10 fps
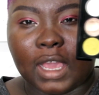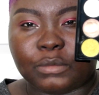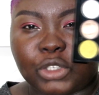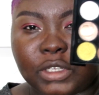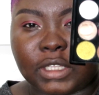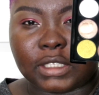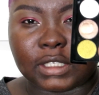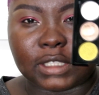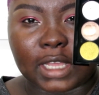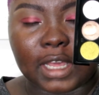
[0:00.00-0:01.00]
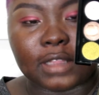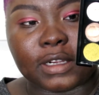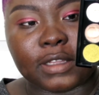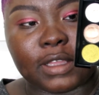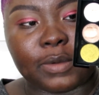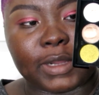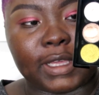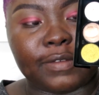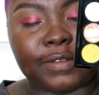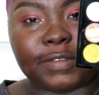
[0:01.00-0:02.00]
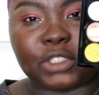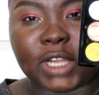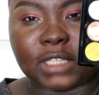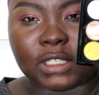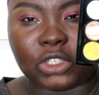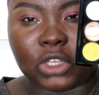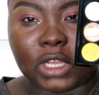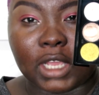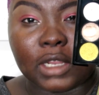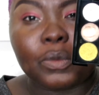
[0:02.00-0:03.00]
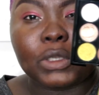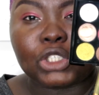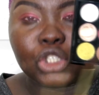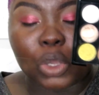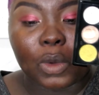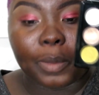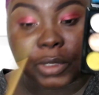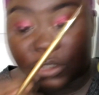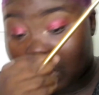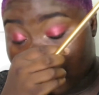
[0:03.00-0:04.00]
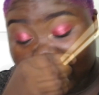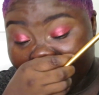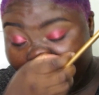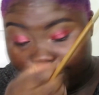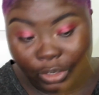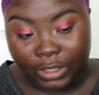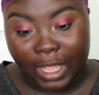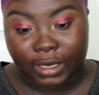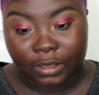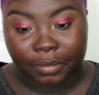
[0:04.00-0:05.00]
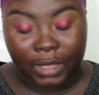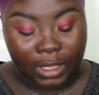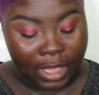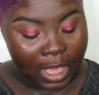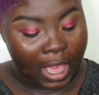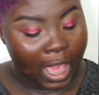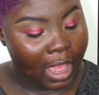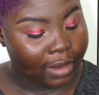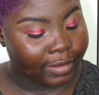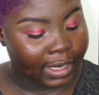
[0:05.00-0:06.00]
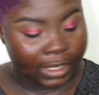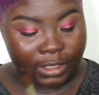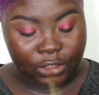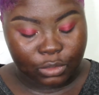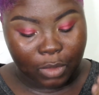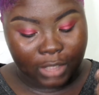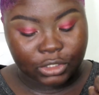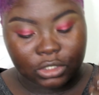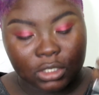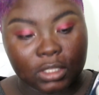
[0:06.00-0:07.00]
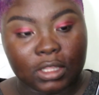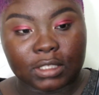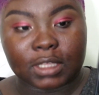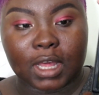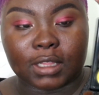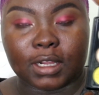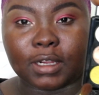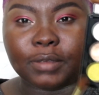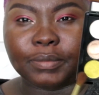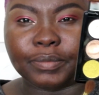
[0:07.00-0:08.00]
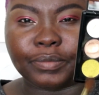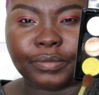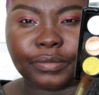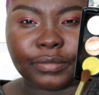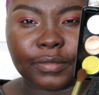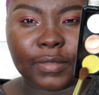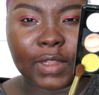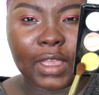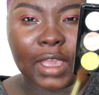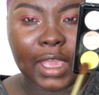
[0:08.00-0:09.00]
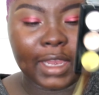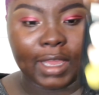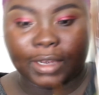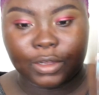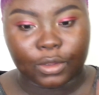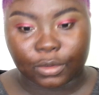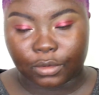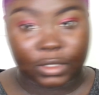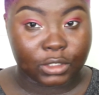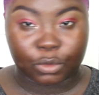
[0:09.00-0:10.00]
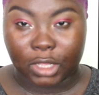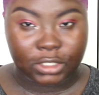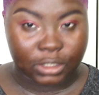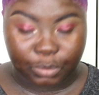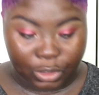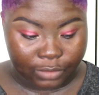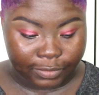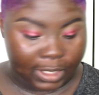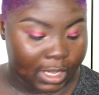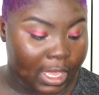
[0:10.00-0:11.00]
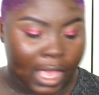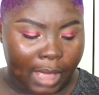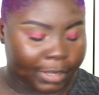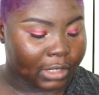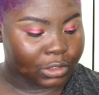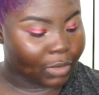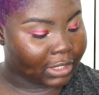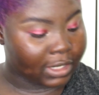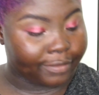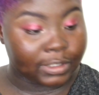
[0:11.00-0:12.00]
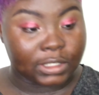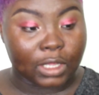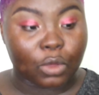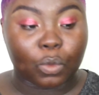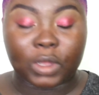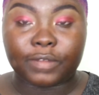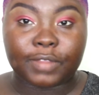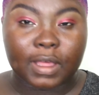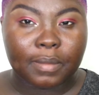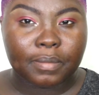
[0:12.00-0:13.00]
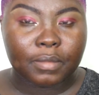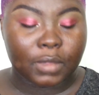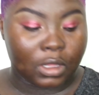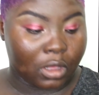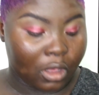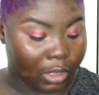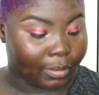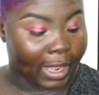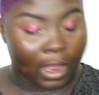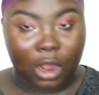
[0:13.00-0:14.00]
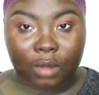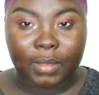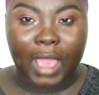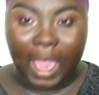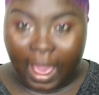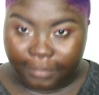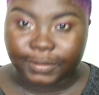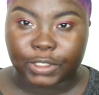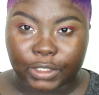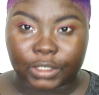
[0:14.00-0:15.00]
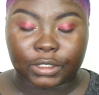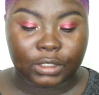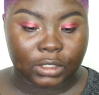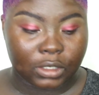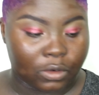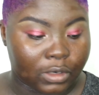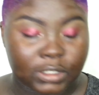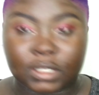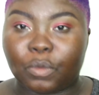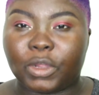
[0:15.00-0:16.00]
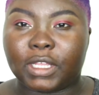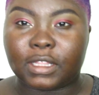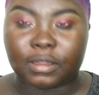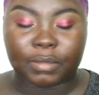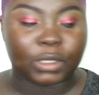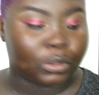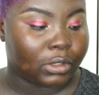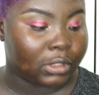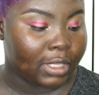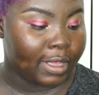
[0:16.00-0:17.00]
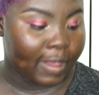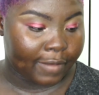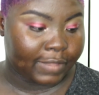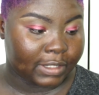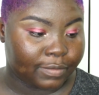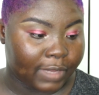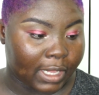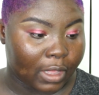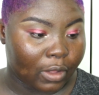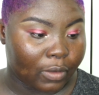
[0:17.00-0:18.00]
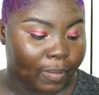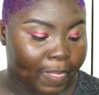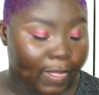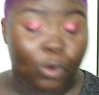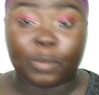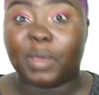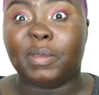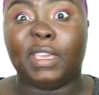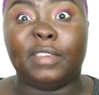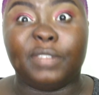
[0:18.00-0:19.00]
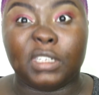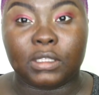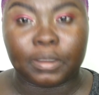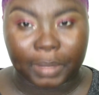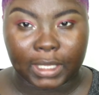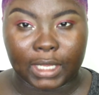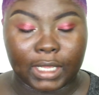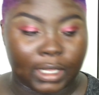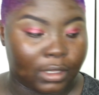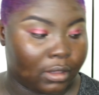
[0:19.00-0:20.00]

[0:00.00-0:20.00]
I'm sure this is the color they were given for transition, and it would show up on someone if you're lighter than me. I already swatched this color, and I know it swatches beautifully. I'm going to swatch every single one of them on my arm after, or somewhere in the middle of this video, or maybe even in the beginning.